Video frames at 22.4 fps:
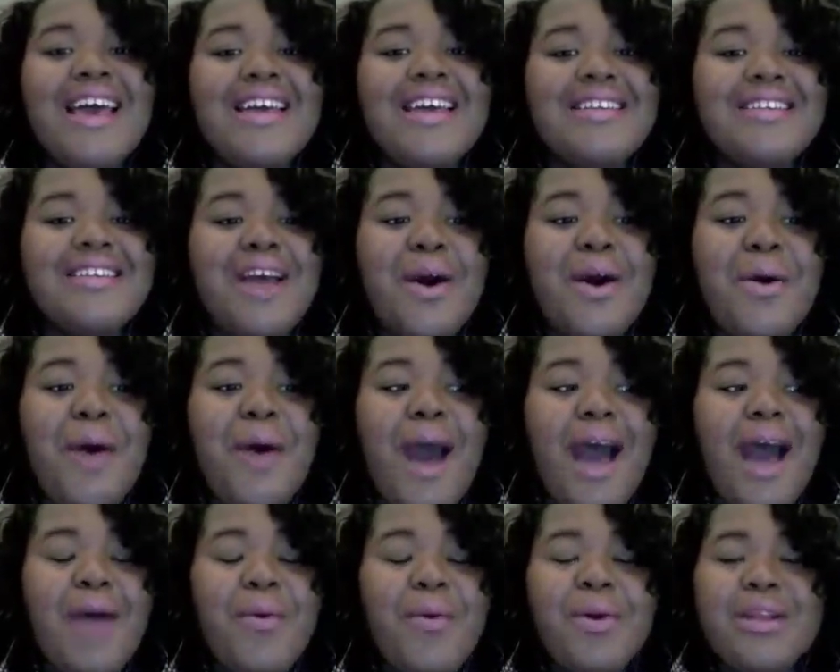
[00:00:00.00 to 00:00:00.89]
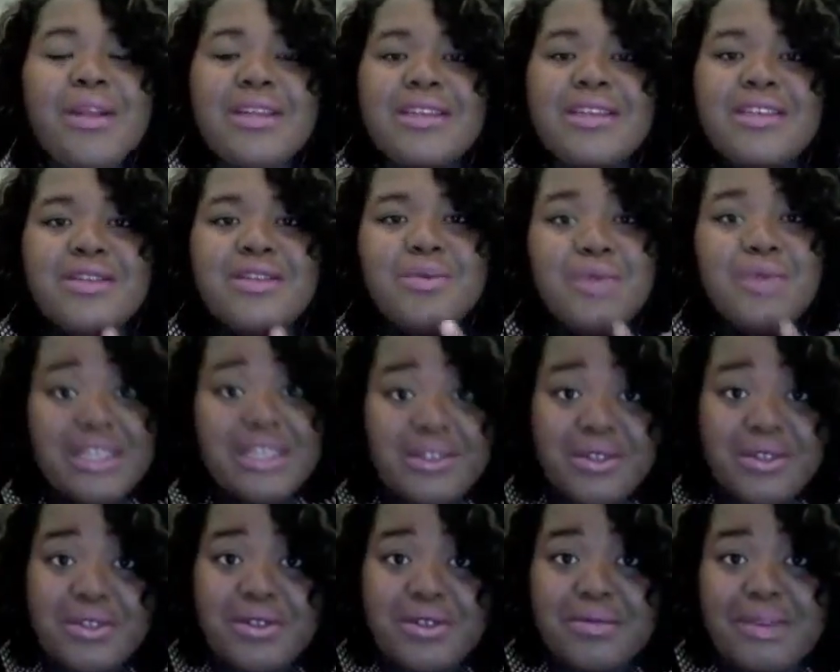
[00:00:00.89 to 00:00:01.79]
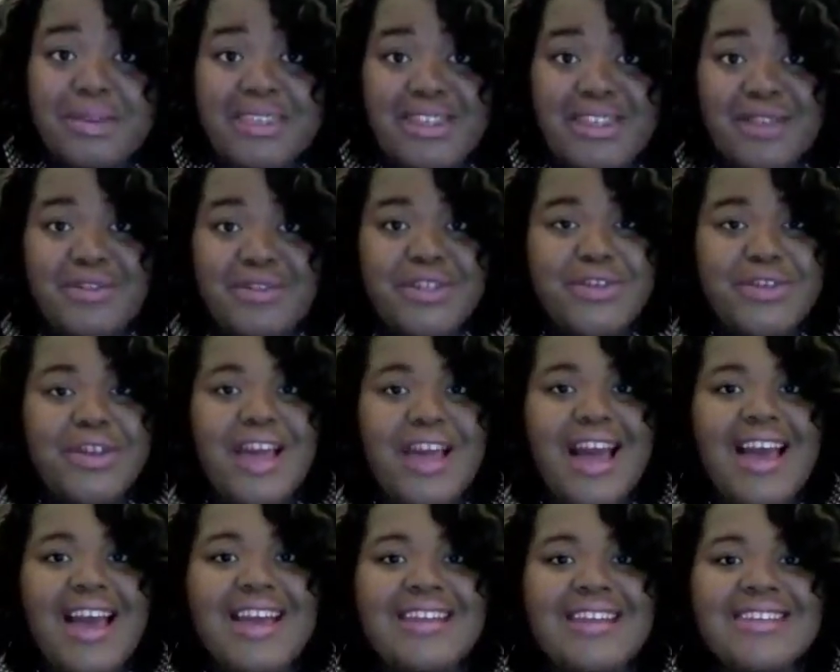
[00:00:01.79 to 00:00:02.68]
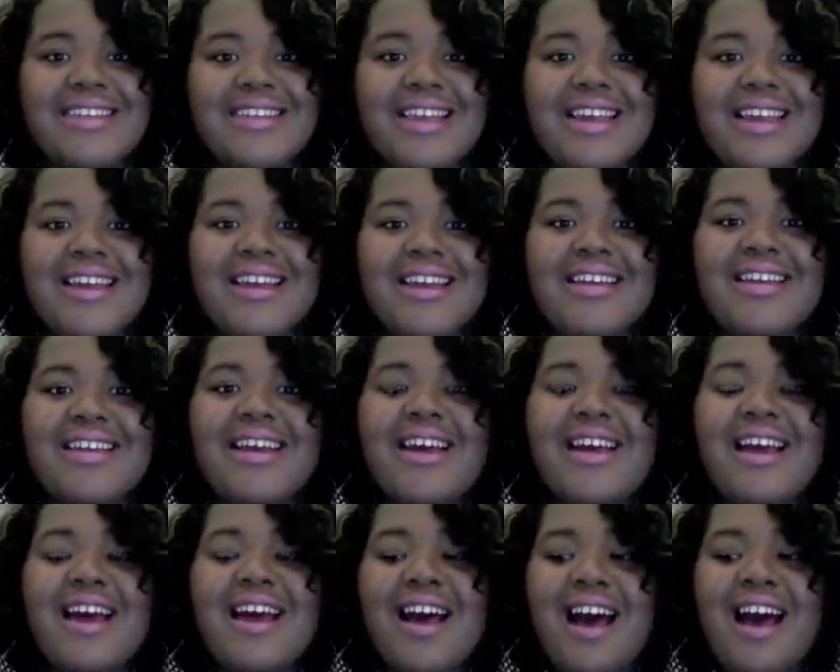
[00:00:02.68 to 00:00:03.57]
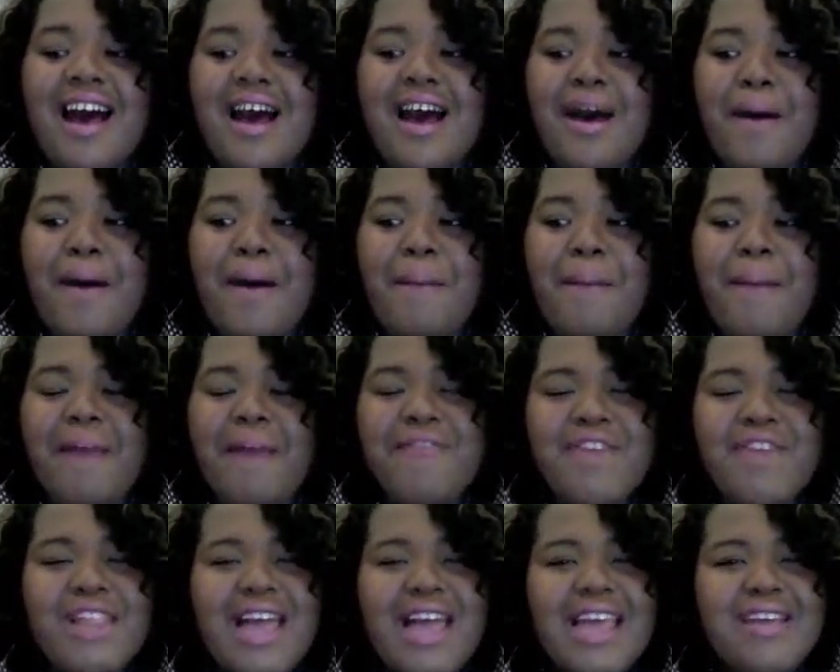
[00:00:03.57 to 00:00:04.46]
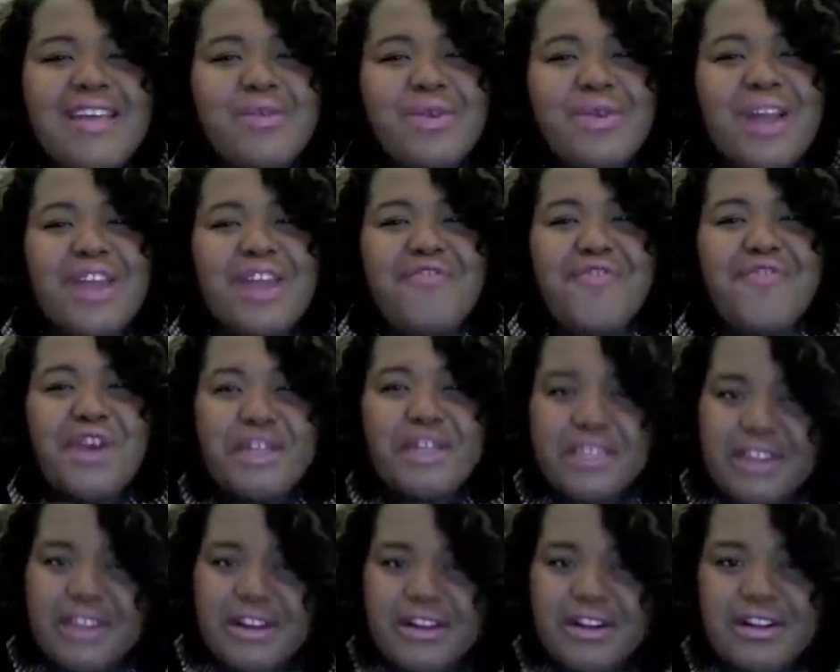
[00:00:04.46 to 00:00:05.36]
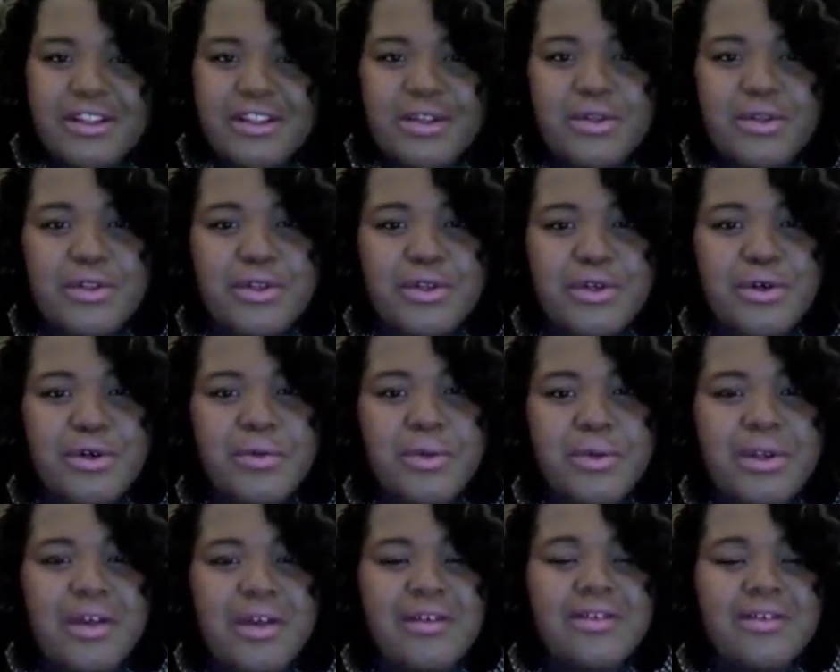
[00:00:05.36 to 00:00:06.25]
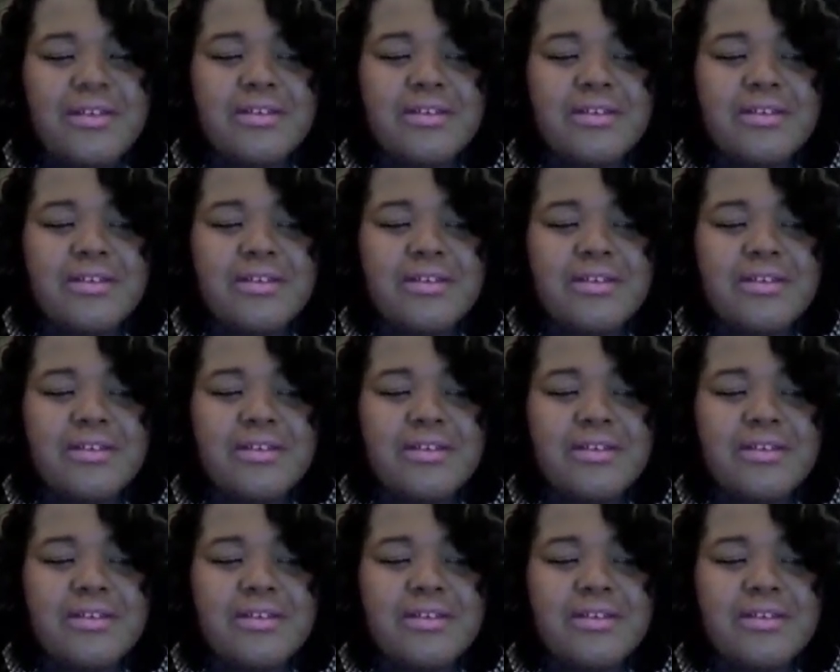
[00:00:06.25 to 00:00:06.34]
So I want to just reintroduce myself to you guys, and I feel like when I first started on YouTube, I was